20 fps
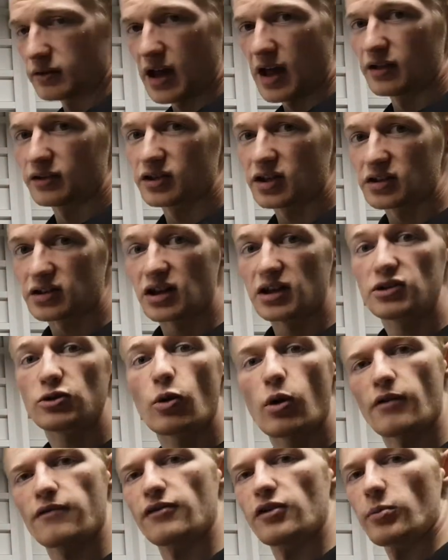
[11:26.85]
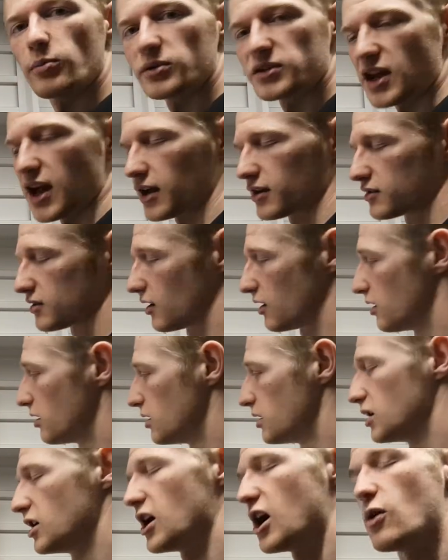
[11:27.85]
L T T do offer a protector.
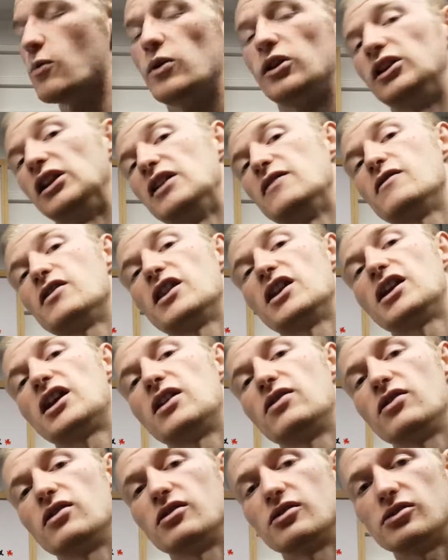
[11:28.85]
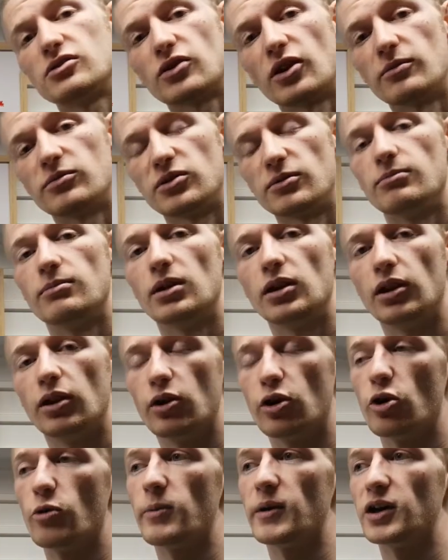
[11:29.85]
I will leave a link in the description
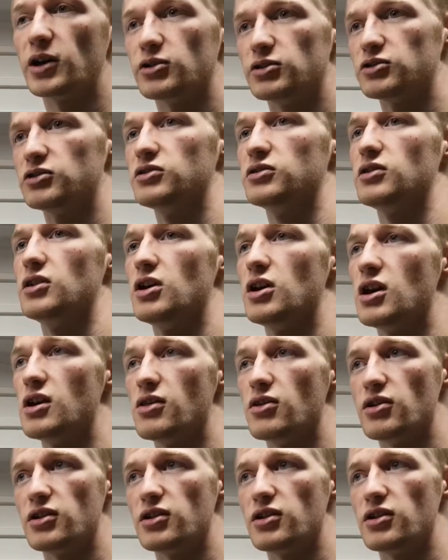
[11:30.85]
below because uh,